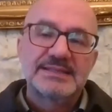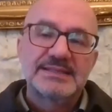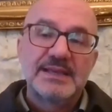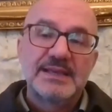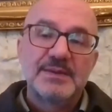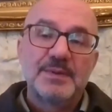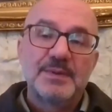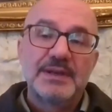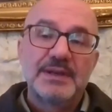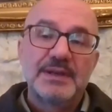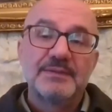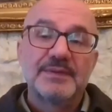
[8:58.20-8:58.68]
say,
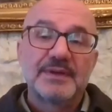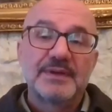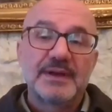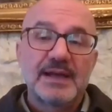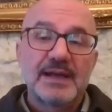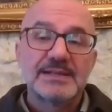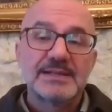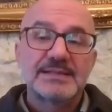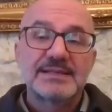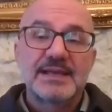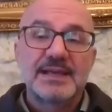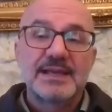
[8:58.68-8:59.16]
whenever
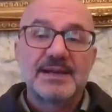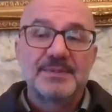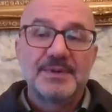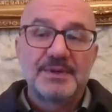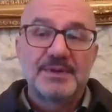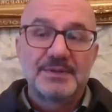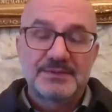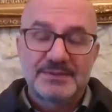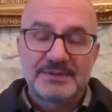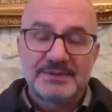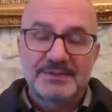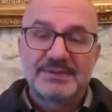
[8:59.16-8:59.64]
asking
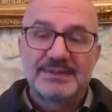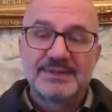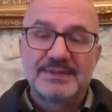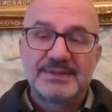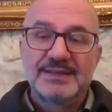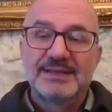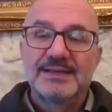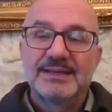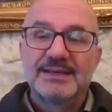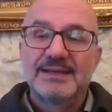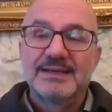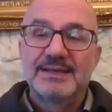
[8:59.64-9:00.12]
about
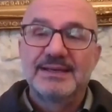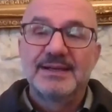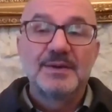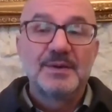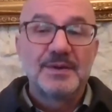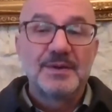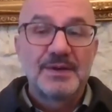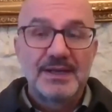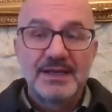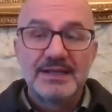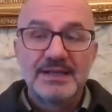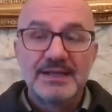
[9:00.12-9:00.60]

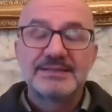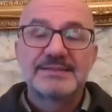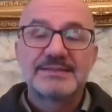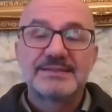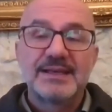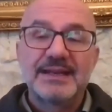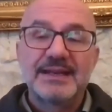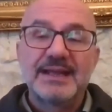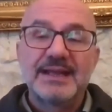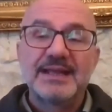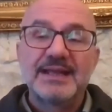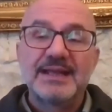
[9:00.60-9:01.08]
is
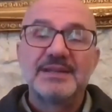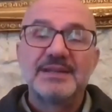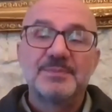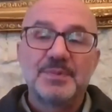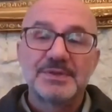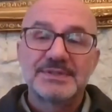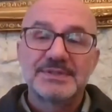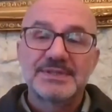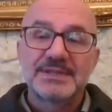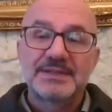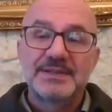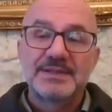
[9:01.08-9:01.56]
there any
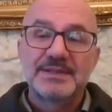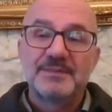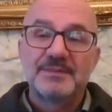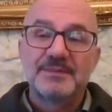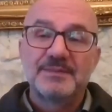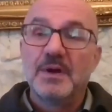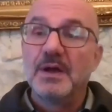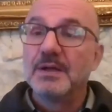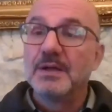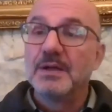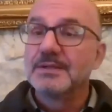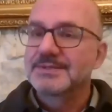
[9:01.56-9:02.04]
positive?
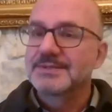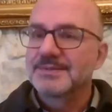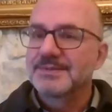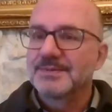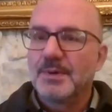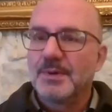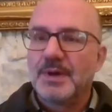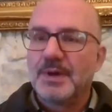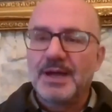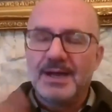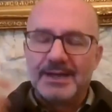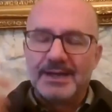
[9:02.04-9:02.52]
Also,
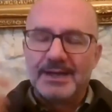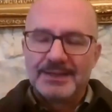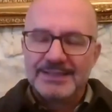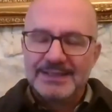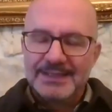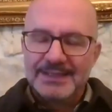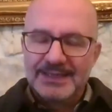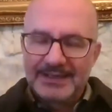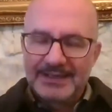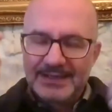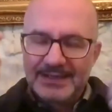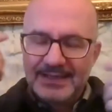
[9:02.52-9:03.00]
why
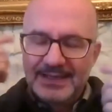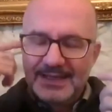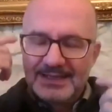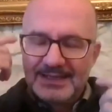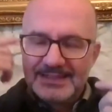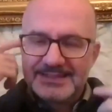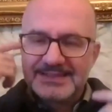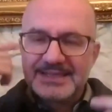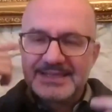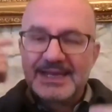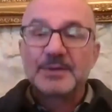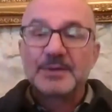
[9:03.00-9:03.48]
here
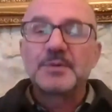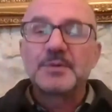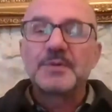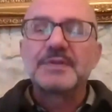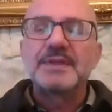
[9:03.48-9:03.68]
start to